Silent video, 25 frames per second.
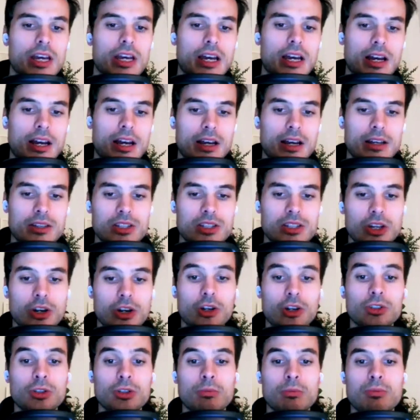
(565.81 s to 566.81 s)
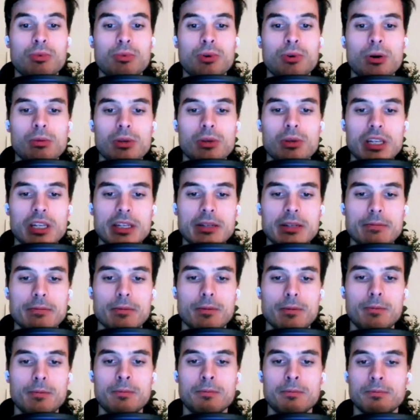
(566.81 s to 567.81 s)
Chingotto
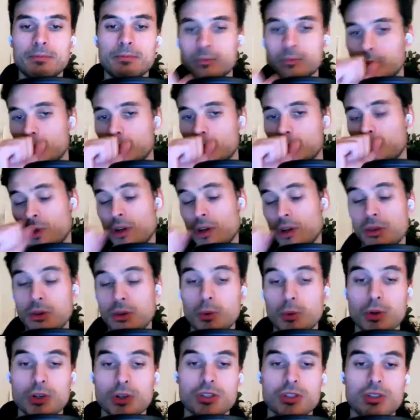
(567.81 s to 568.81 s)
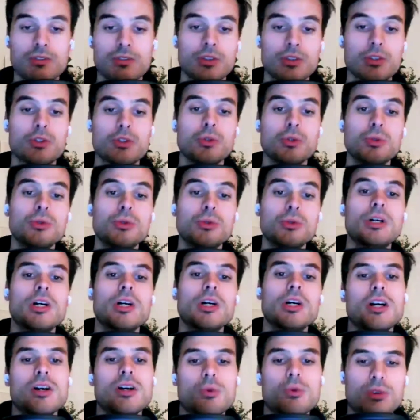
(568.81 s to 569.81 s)
probably, well, the worst of the two
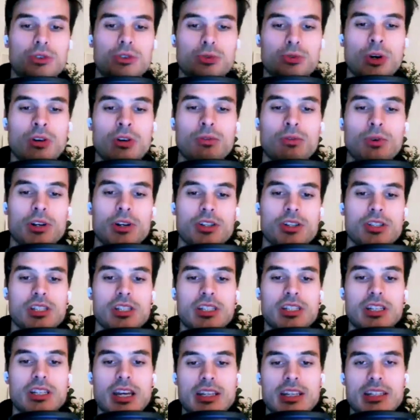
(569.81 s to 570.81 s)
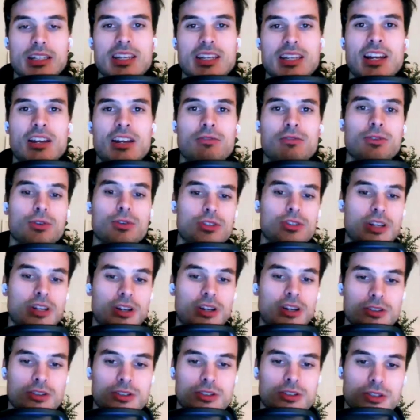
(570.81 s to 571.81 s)
with 12 winners and 10 unforced
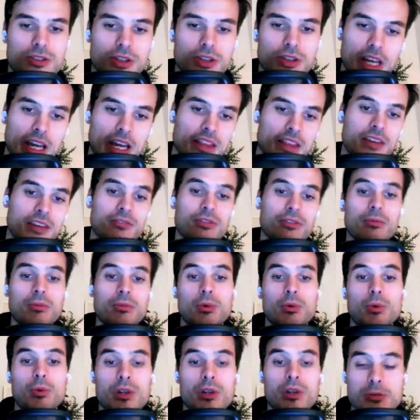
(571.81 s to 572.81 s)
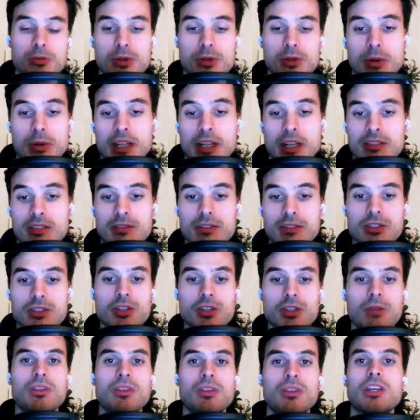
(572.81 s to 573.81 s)
errors. I think from the winner's perspective, it's
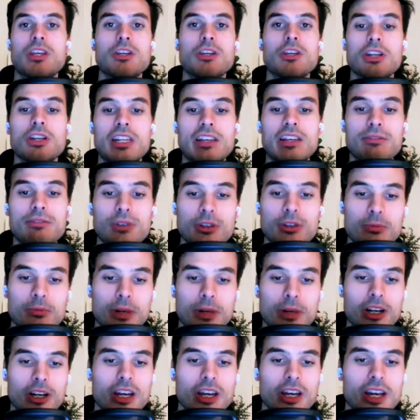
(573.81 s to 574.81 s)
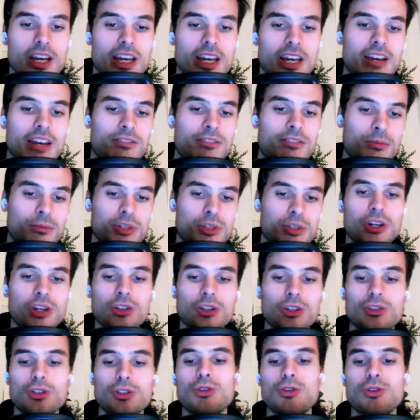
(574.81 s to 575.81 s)
something that you can live with, but from
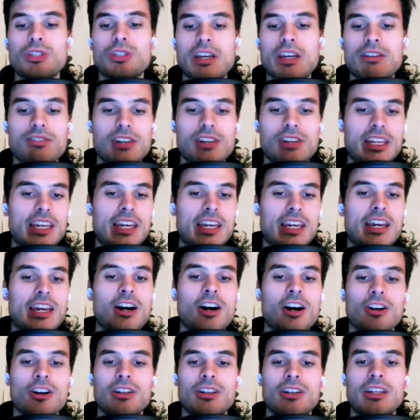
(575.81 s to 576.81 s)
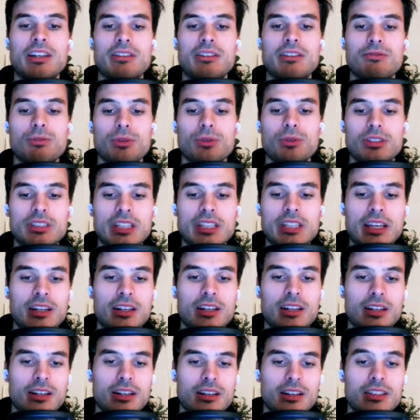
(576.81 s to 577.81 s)
Chingotto, you definitely can't live with
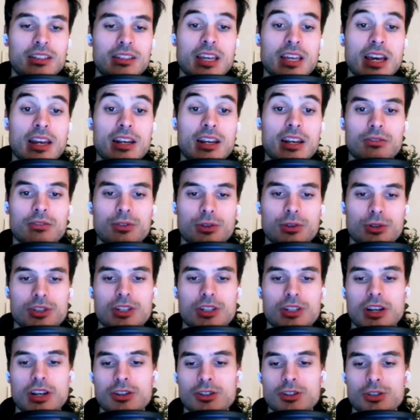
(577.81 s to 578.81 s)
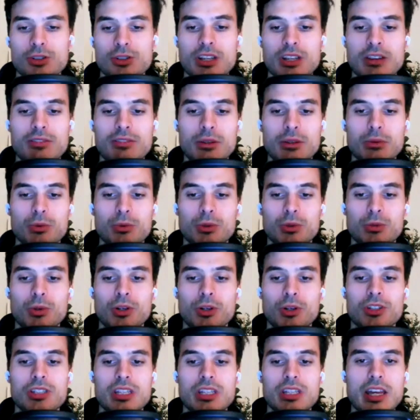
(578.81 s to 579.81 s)
10 unforced errors. You definitely would
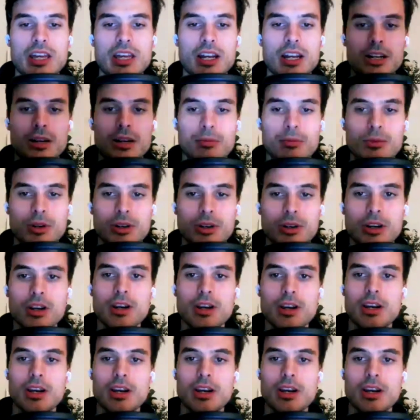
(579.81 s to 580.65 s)
want to see that number